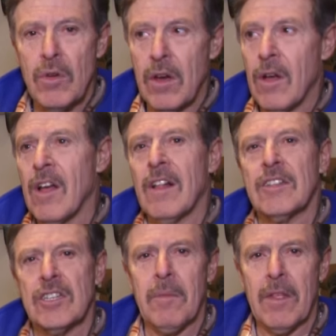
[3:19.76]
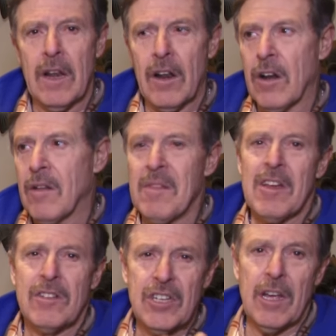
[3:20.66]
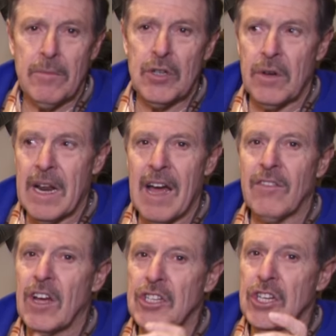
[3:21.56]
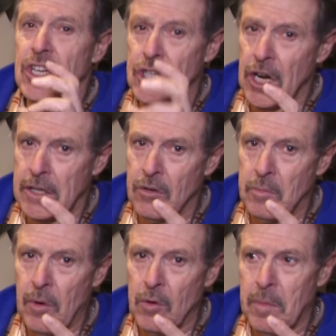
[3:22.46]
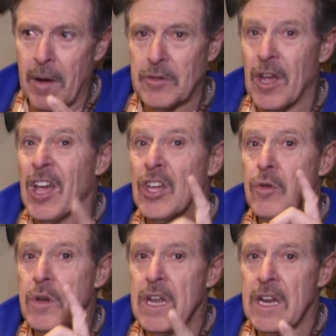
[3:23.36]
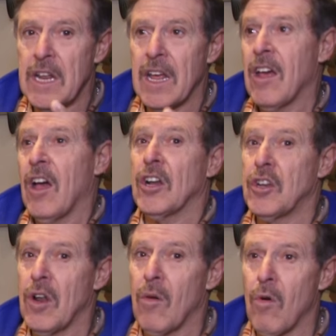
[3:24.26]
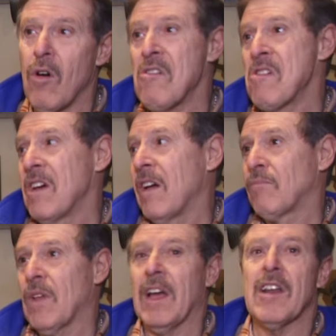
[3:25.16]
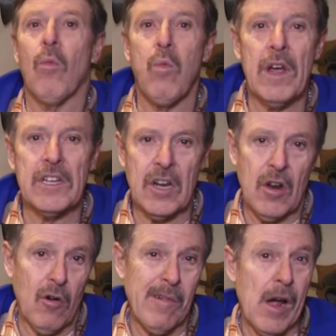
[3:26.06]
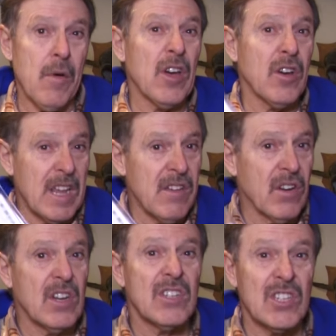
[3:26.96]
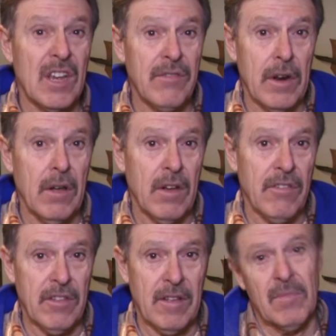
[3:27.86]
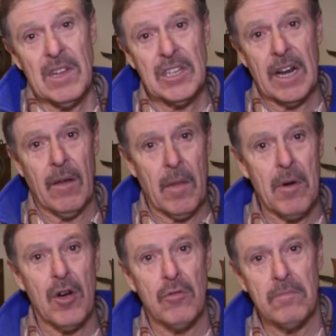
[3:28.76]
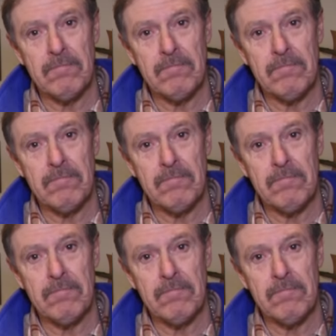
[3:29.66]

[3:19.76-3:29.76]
you some of the little tips you can have just to check those bilge pumps. You need it, and do you know what? In a weird scenario, it could even save your life. Let's get out on the boat.